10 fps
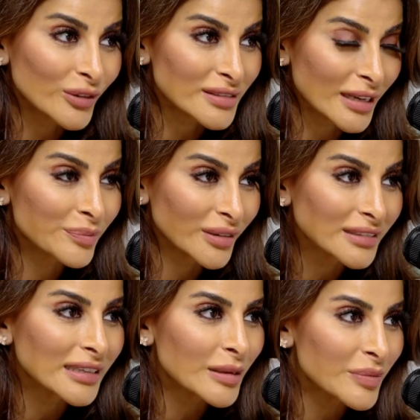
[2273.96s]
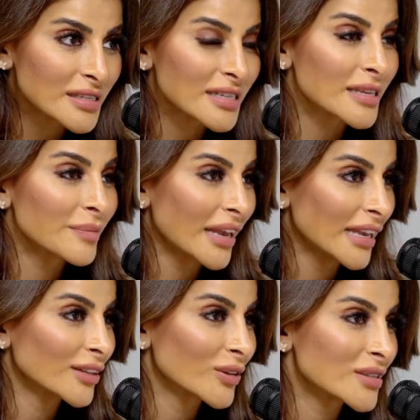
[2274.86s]
is like building the business and
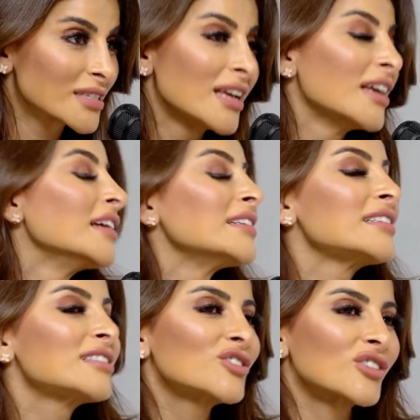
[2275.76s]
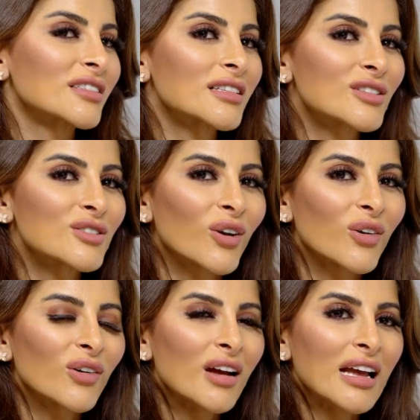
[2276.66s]
making those decisions. And so